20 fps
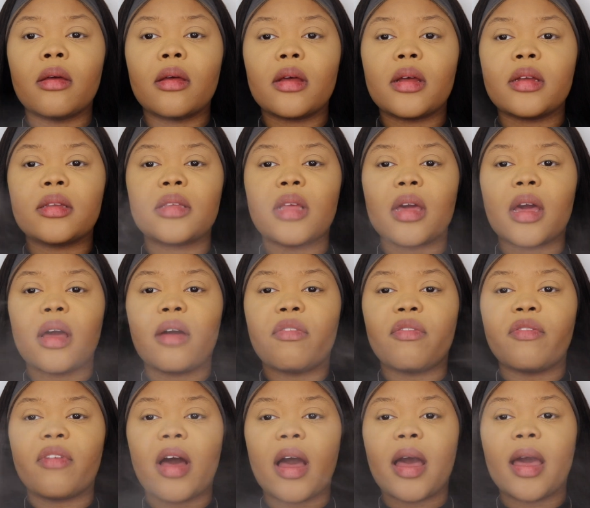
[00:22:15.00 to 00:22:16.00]
It's like a
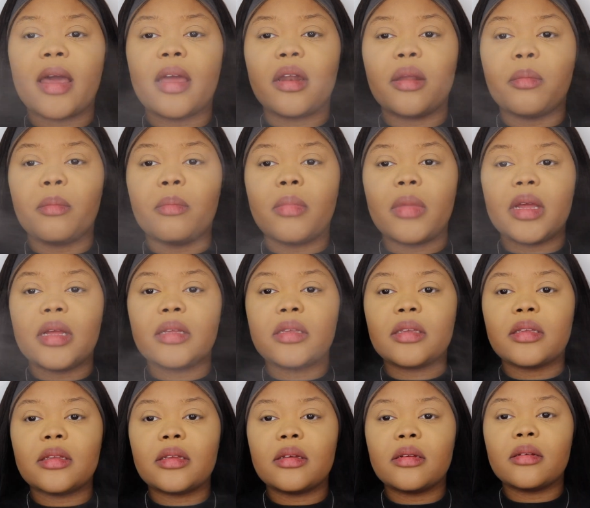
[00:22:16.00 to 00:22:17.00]
fine
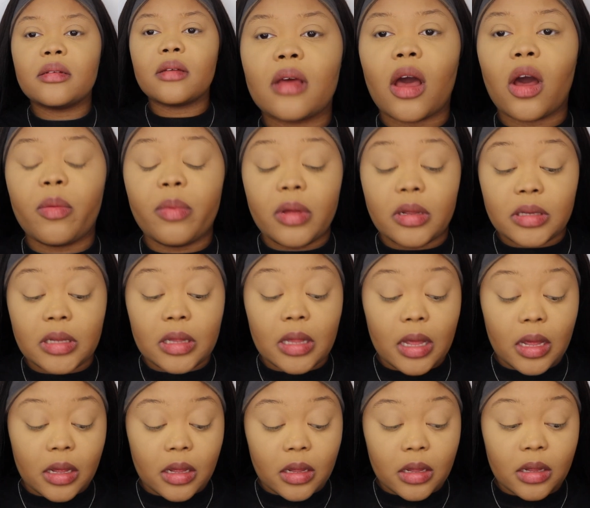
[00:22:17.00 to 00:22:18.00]
mist. I hope you can see
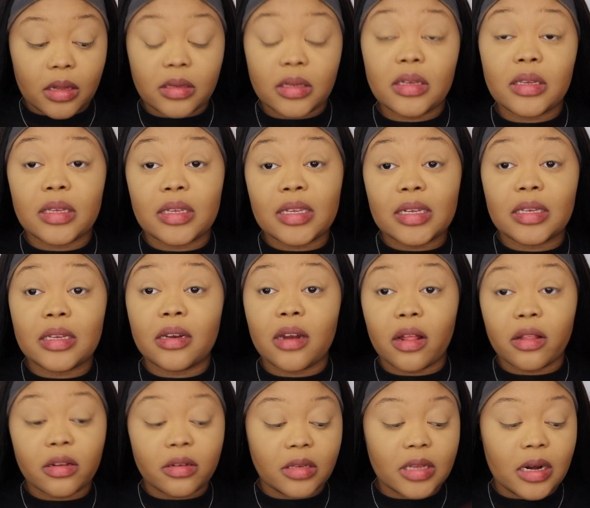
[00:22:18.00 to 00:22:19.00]
that, because this is a
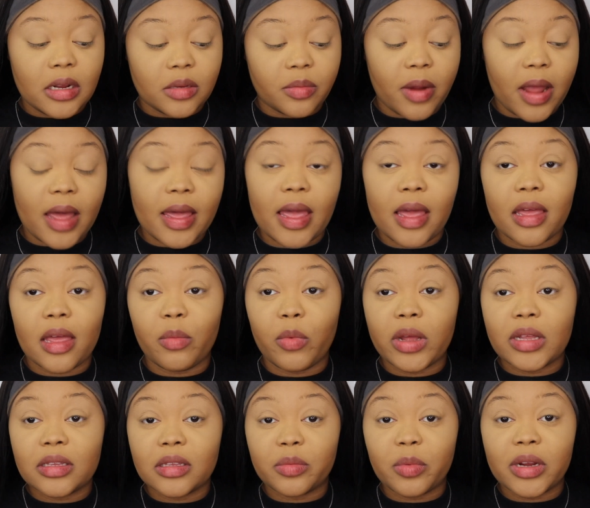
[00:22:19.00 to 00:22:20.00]
$16 setting spray. I can't keep
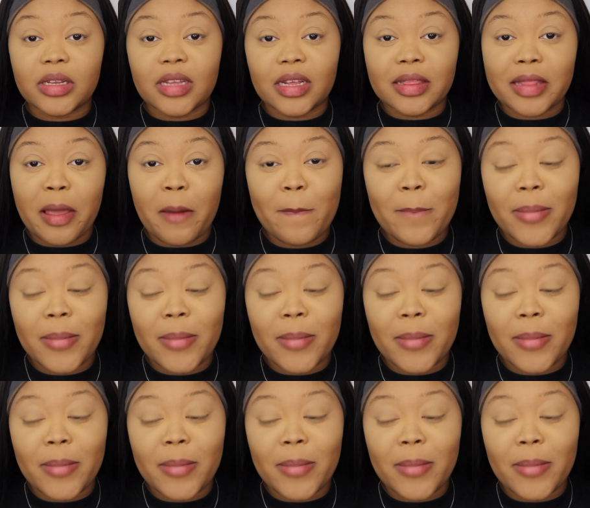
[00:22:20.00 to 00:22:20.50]
wasting space like that.